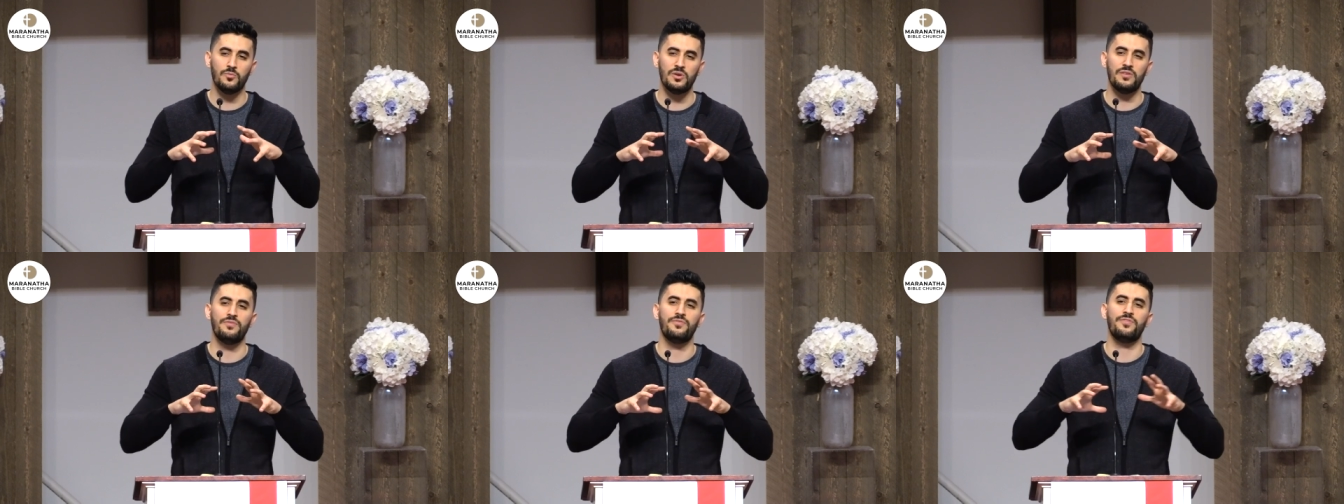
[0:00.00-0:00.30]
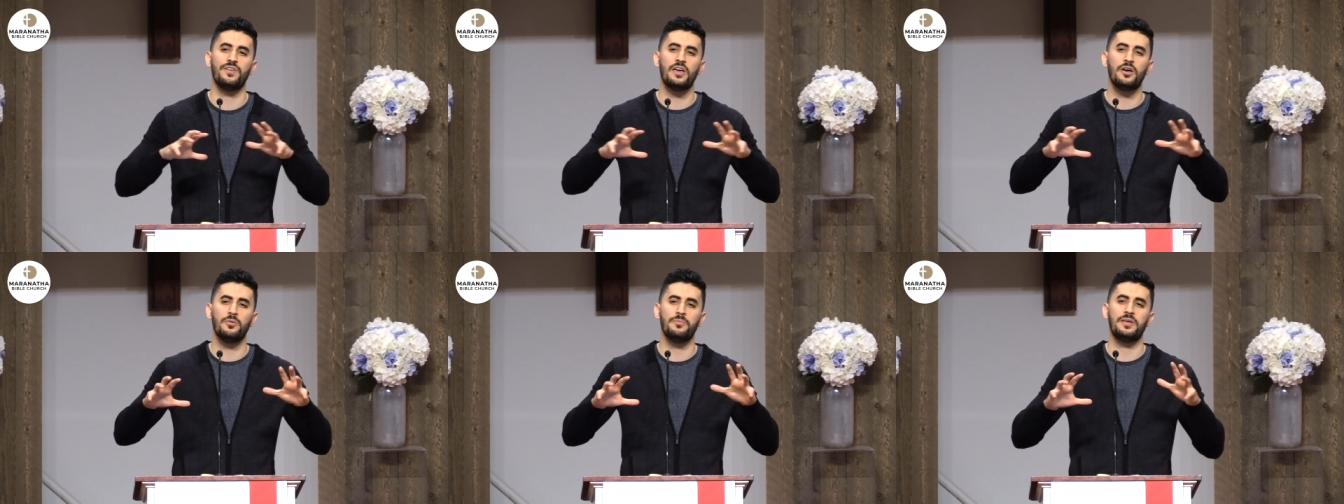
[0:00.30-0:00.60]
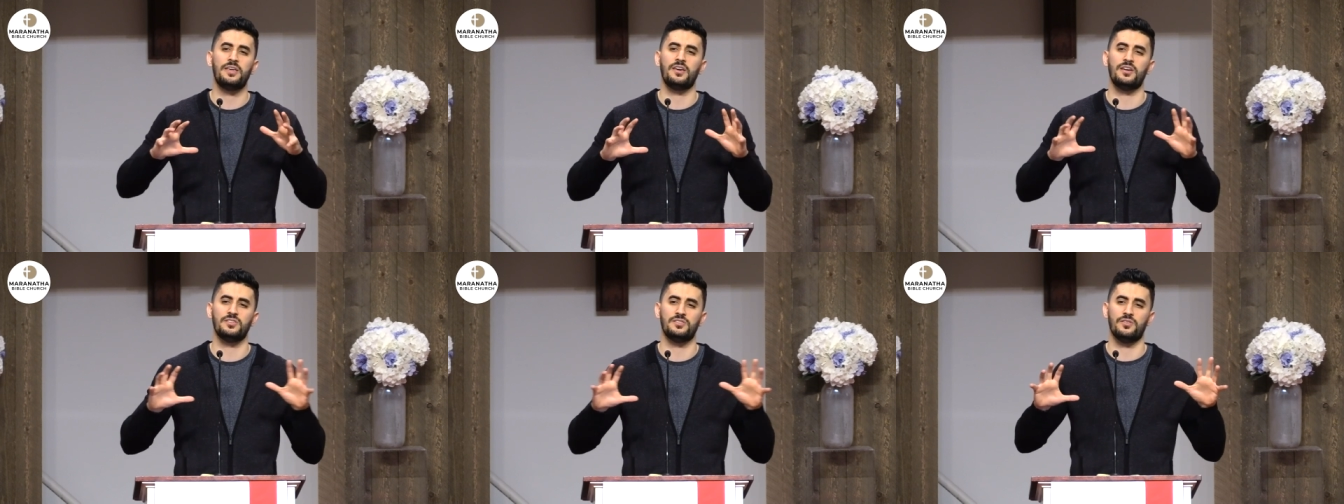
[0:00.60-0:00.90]
we fail
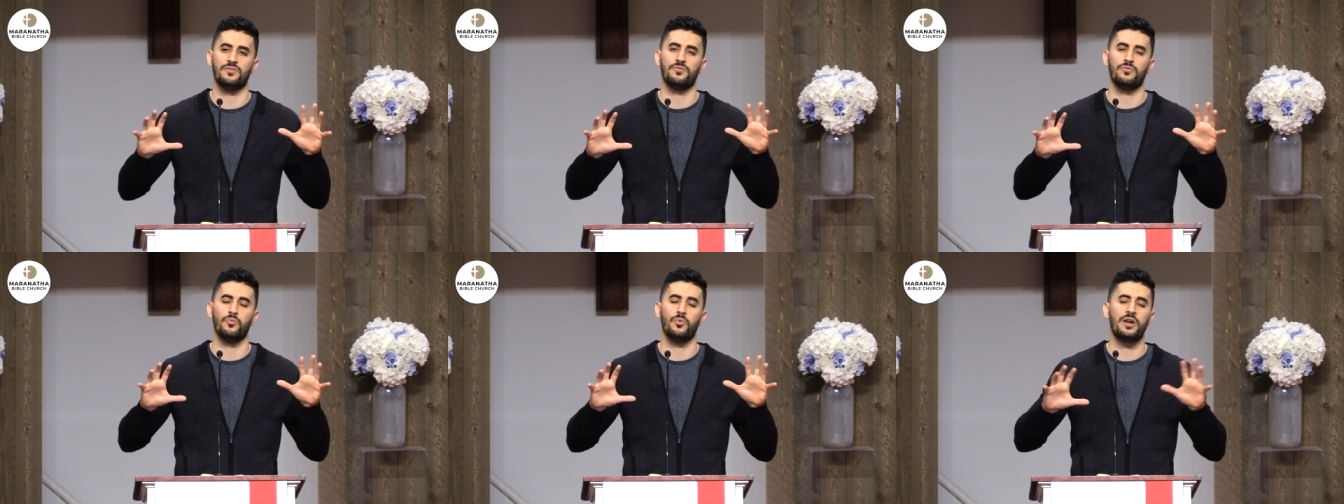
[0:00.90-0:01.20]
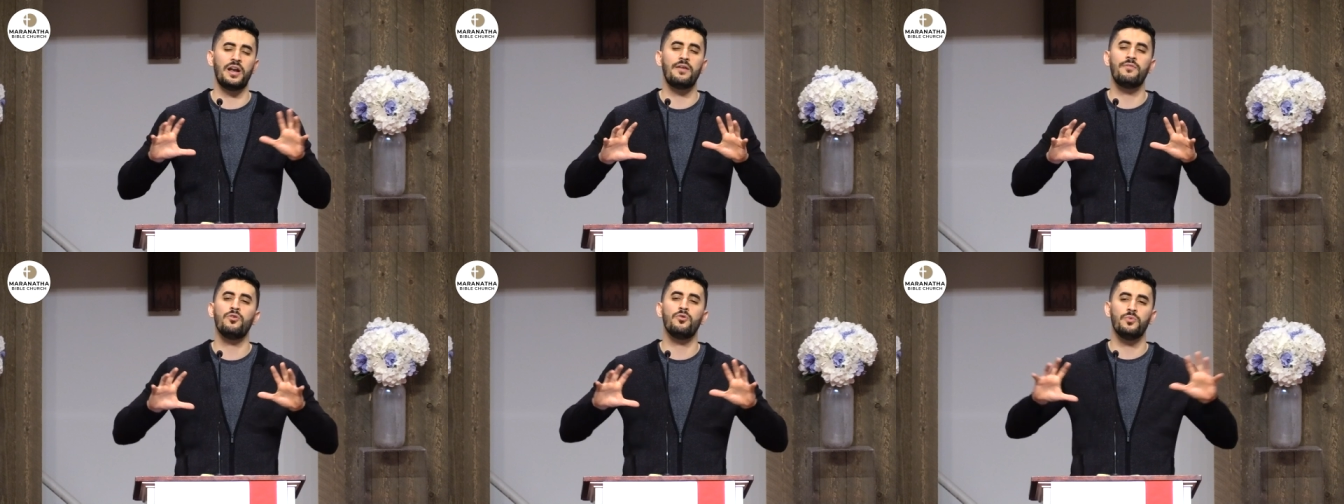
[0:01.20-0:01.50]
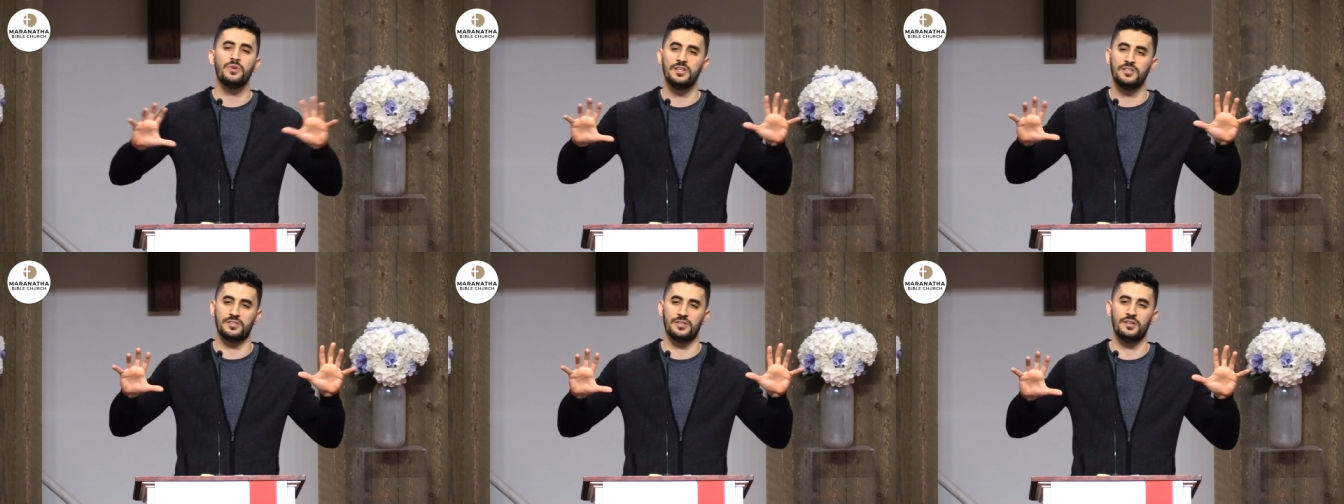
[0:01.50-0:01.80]
because of whatever
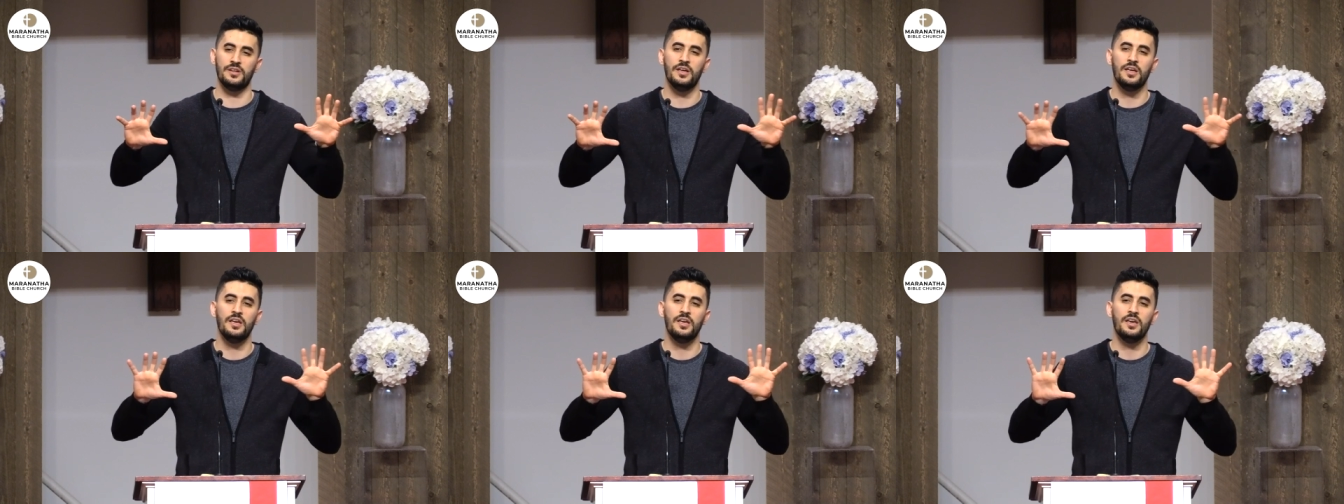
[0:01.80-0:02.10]
reason.